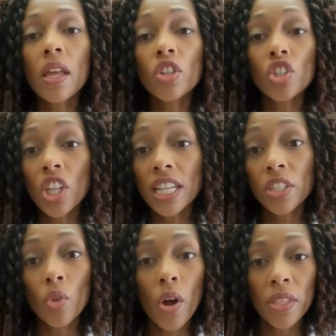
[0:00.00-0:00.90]
Just
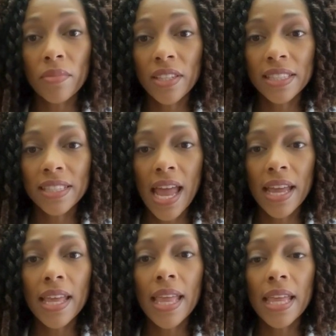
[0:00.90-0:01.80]
north of this site
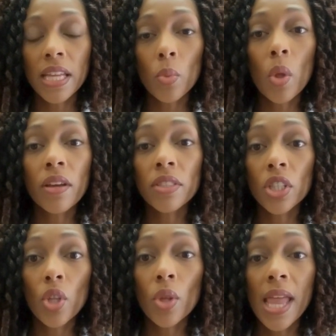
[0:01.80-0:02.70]
is one of the
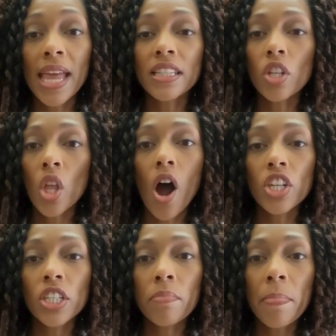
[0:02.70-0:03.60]
UK's
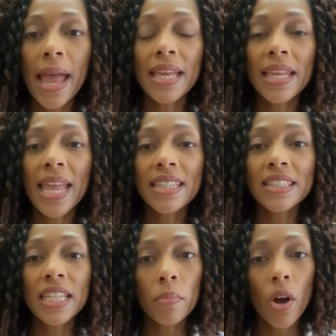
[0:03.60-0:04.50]
largest mainland
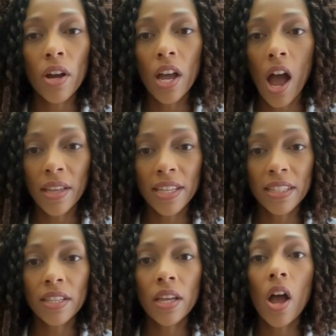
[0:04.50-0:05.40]
seabird
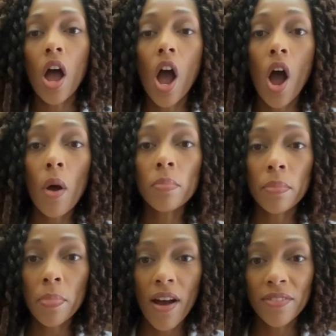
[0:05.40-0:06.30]
colonies, home to
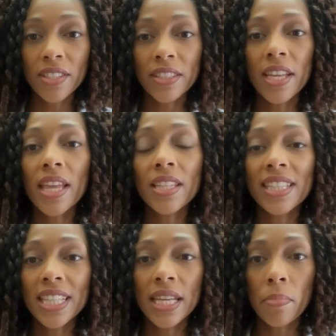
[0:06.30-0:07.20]
puffins,
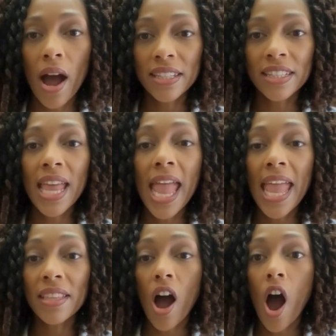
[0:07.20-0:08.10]
guillemots,
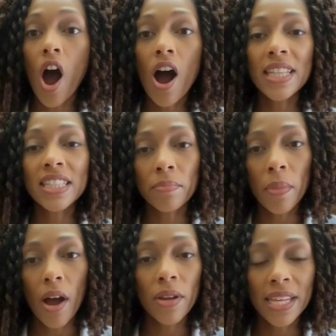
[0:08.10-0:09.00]
and the
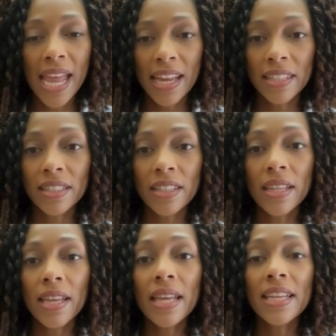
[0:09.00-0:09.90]
awe-inspiring gannets.
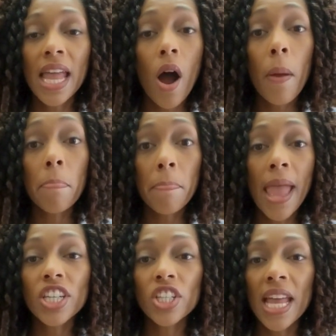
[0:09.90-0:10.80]
Now
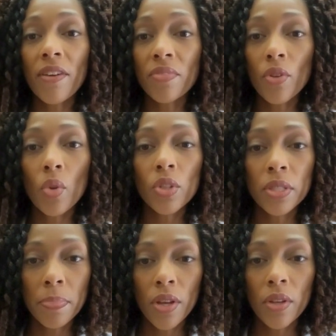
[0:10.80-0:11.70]
imagine a fuel
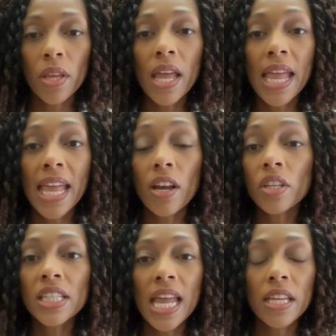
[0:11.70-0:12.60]
spill
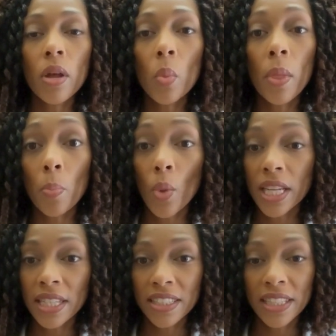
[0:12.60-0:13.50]
intersecting with
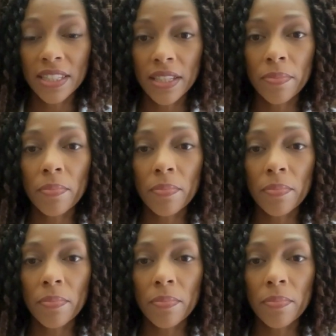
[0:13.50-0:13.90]
breeding season.